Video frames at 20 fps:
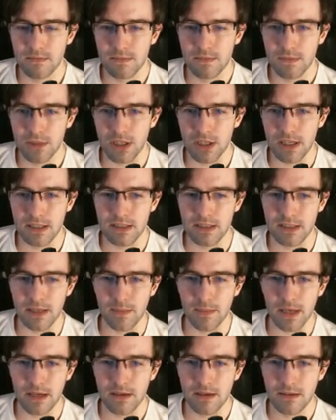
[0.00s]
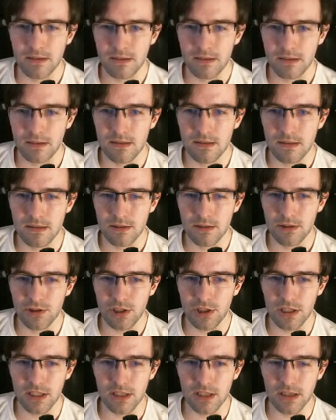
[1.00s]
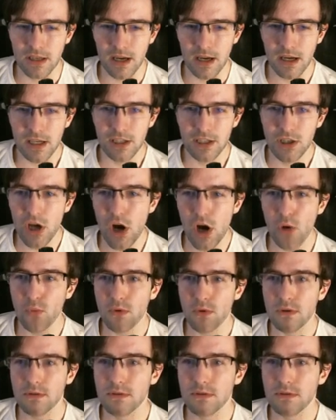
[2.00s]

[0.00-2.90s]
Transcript: She didn't see me. She did not. No!